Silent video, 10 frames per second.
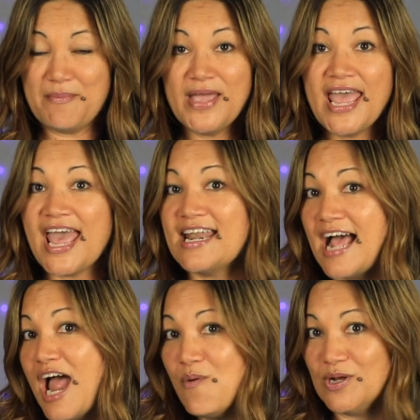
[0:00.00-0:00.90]
up, and
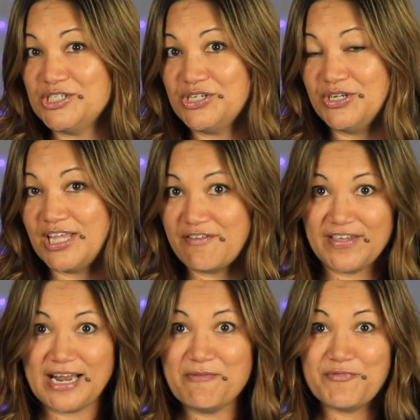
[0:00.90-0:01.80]
I want you to give
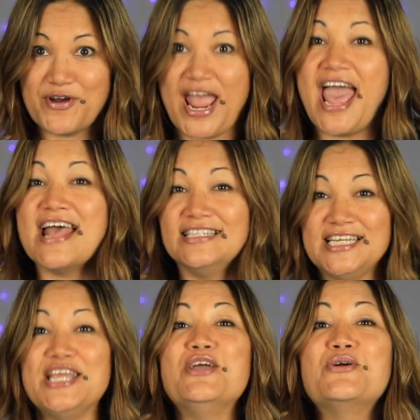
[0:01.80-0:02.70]
it up for
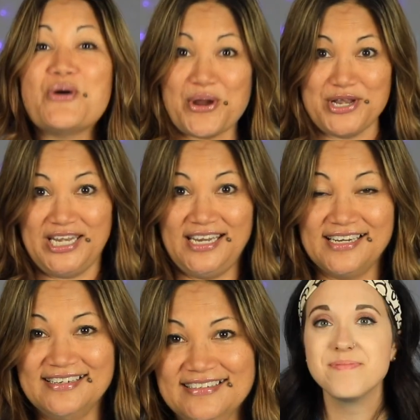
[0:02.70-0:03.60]
Auntie Courtney.
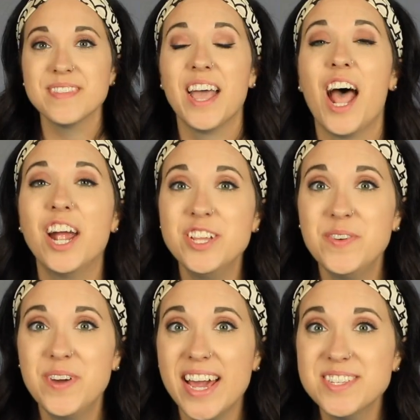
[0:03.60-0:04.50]
Are
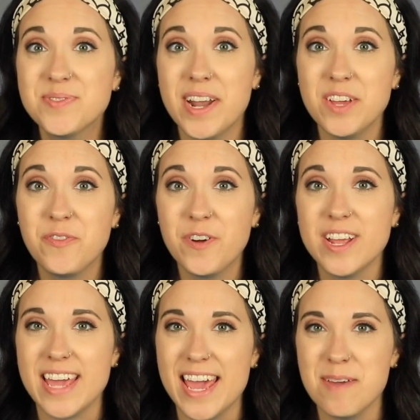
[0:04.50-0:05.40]
you guys ready for
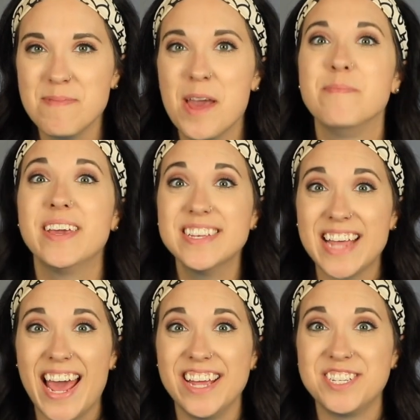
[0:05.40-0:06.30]
a game? Because
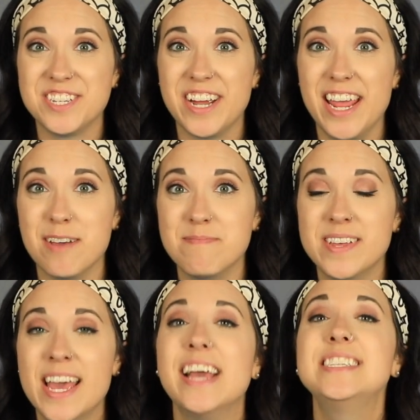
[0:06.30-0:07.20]
I sure am.
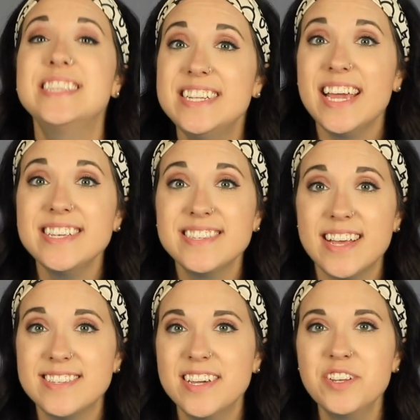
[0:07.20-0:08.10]
Today's
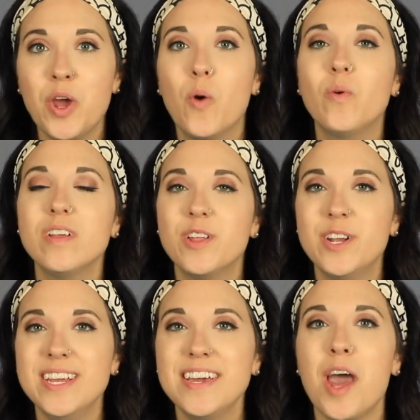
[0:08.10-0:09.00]
lesson, we're
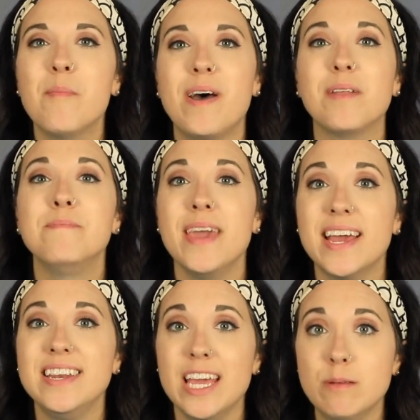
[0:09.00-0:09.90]
learning about a
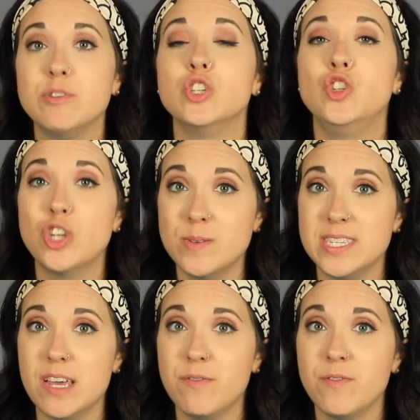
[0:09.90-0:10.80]
man named
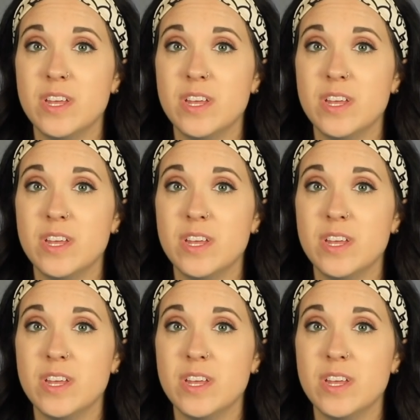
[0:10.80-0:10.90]
Joseph.